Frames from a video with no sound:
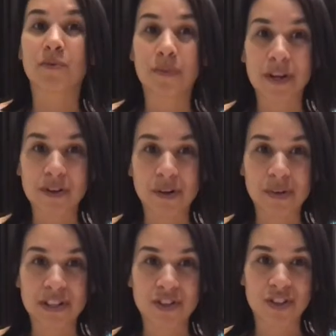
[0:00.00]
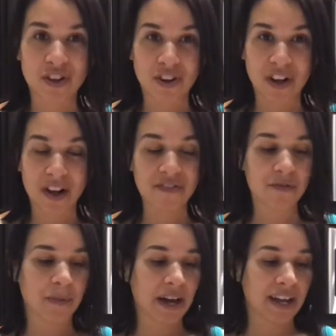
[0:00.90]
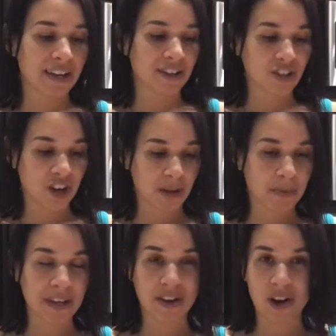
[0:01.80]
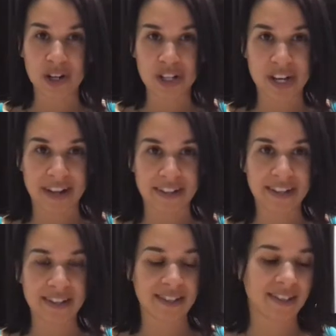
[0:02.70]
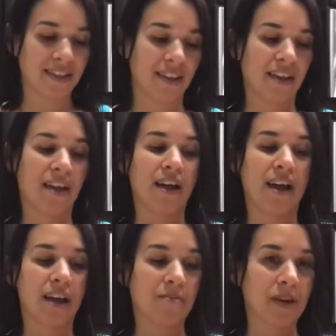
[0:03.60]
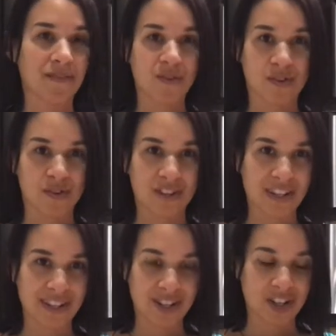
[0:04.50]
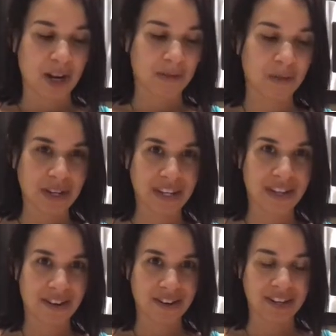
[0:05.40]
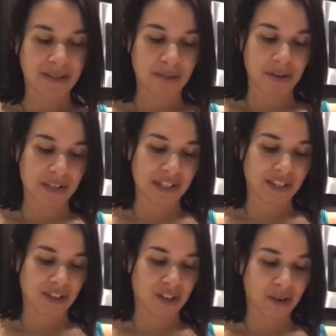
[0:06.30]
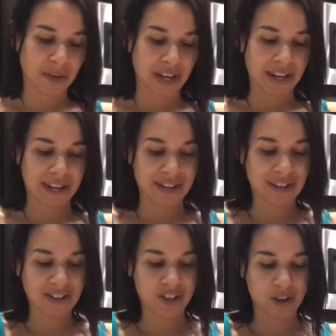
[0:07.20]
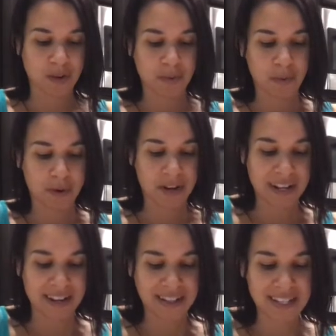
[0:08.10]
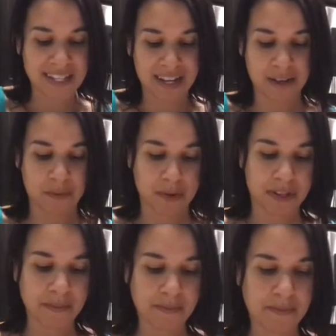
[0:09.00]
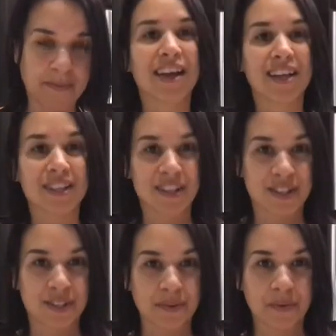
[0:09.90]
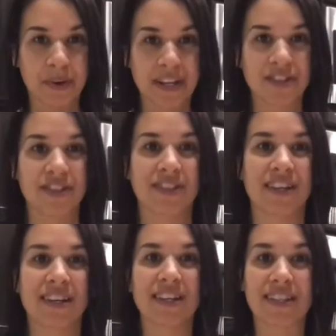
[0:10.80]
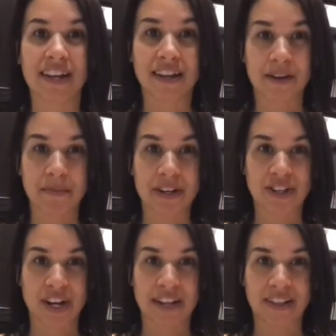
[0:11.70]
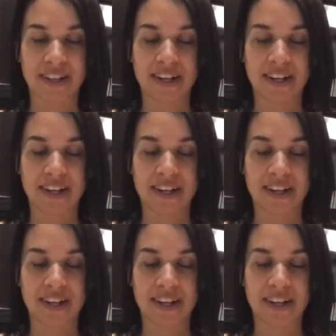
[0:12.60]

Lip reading: we are going to start off by chopping our shallots. I've already chopped one here, and I'm going to go ahead and start working on the second one. So what I just did is I cut my shallot in